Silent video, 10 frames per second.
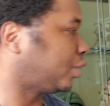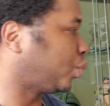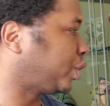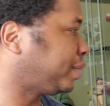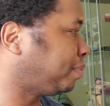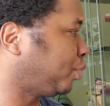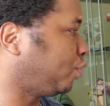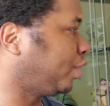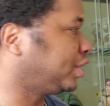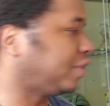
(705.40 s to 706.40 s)
So when
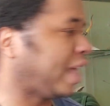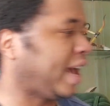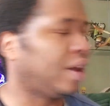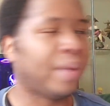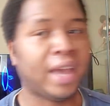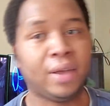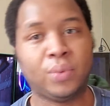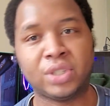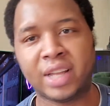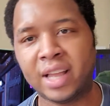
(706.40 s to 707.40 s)
we move on to the
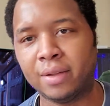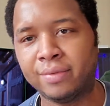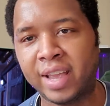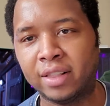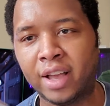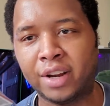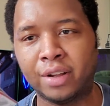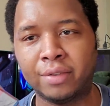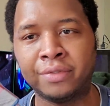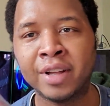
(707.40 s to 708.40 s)
anime, which I have a
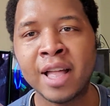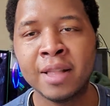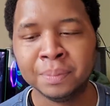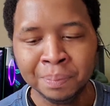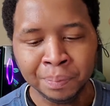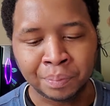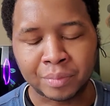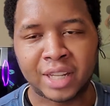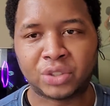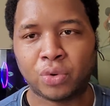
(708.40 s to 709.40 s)
lot of,
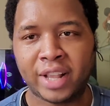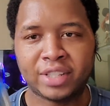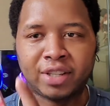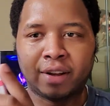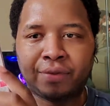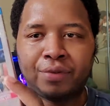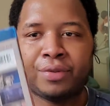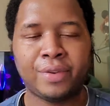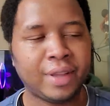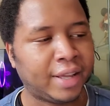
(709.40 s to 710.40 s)
because Right
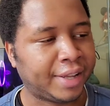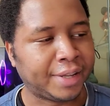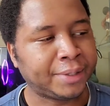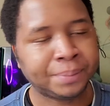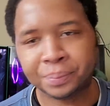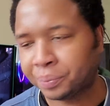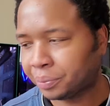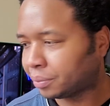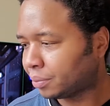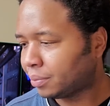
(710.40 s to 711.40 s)
Stuff
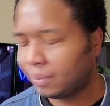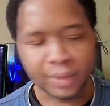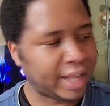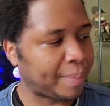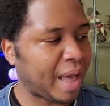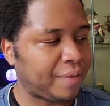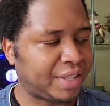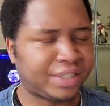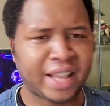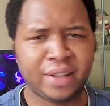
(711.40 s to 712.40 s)
kept
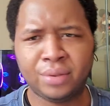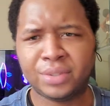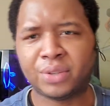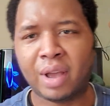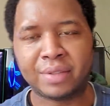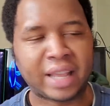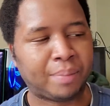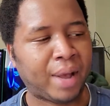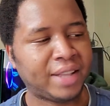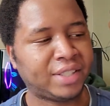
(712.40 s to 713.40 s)
having sales, so I
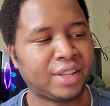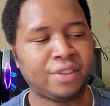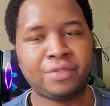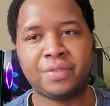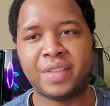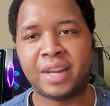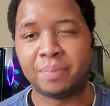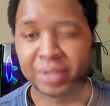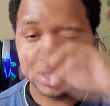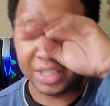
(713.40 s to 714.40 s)
like buy stuff.
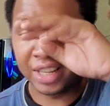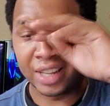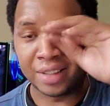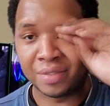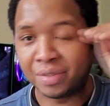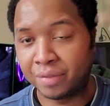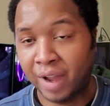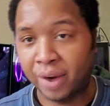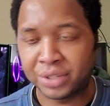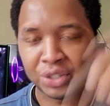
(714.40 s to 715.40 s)
Then since the
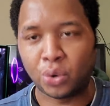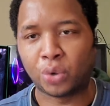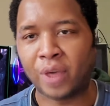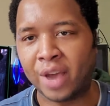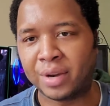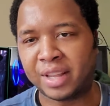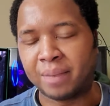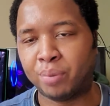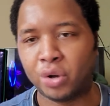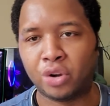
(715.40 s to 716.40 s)
virus is going around,
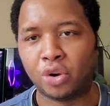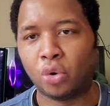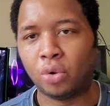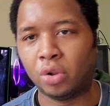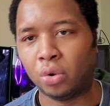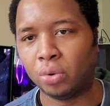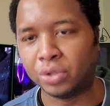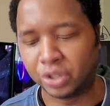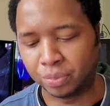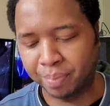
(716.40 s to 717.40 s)
it get put on
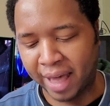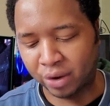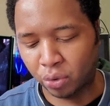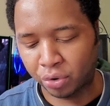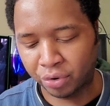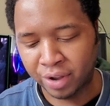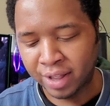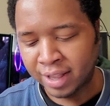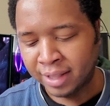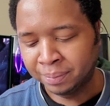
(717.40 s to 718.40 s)
hold, on back order.